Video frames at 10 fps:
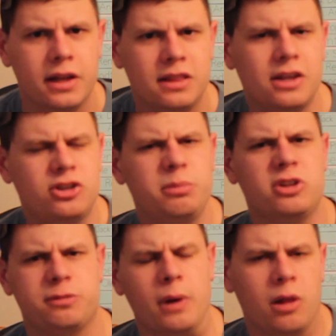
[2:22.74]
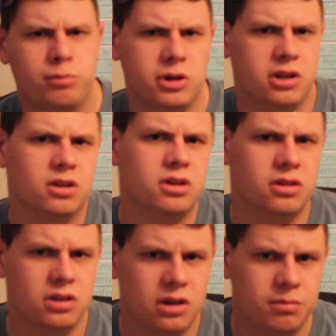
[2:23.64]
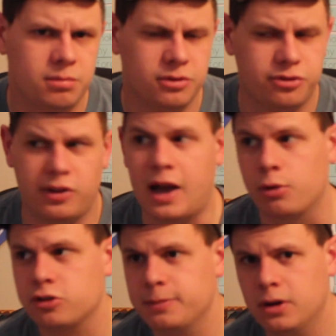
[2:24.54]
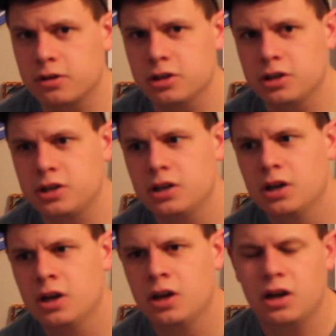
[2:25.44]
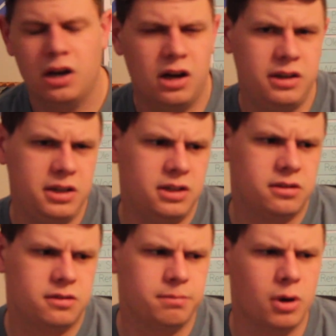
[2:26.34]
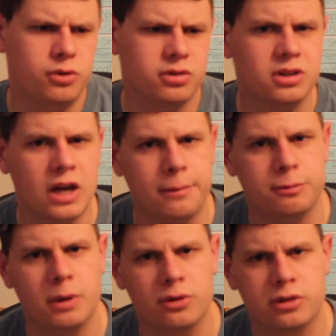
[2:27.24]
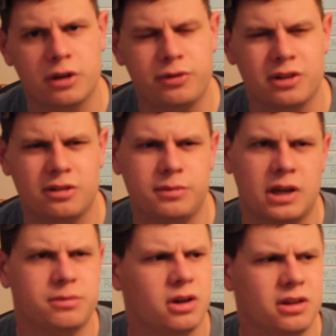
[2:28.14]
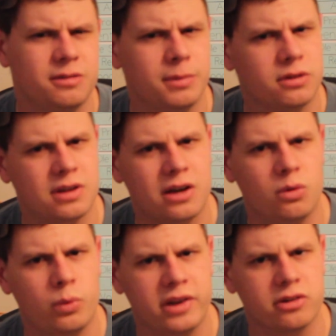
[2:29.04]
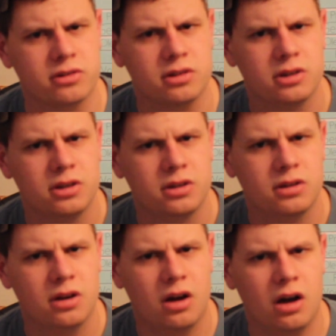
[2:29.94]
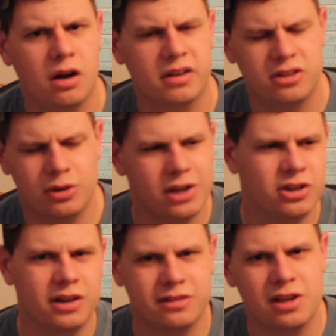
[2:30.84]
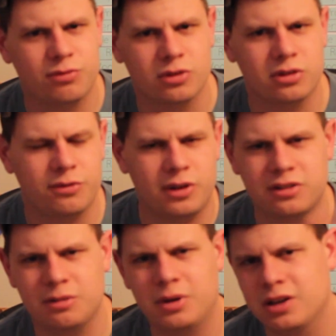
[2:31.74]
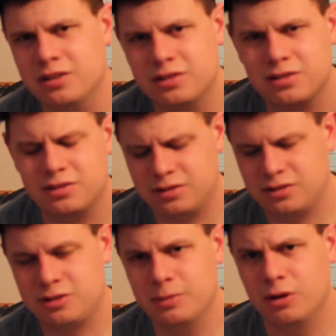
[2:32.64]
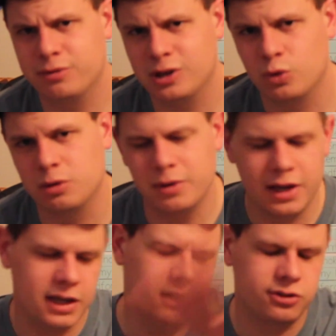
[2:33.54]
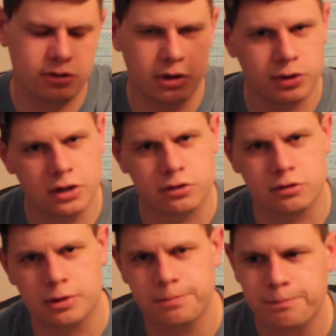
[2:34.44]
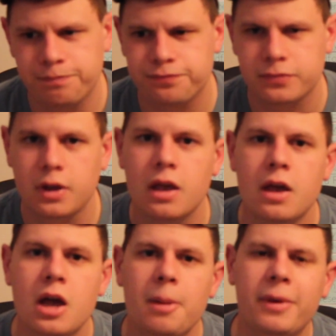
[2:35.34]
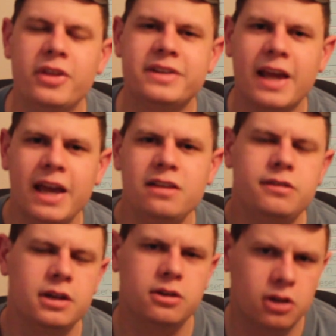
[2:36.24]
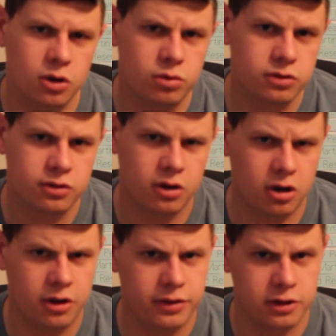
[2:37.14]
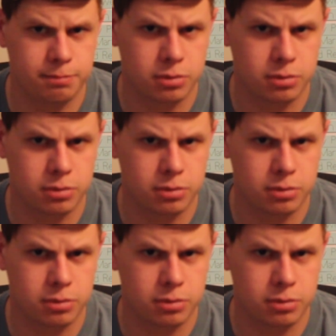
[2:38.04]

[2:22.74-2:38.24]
they should be smelling pretty good, I mean, flowers smell good. Honey, most of the time, smells good. I feel like sometimes honey smells kind of weird. Each honey's different, so I feel like some honeys smell very weird. But hey, each to them, each to them. But the tasting notes on this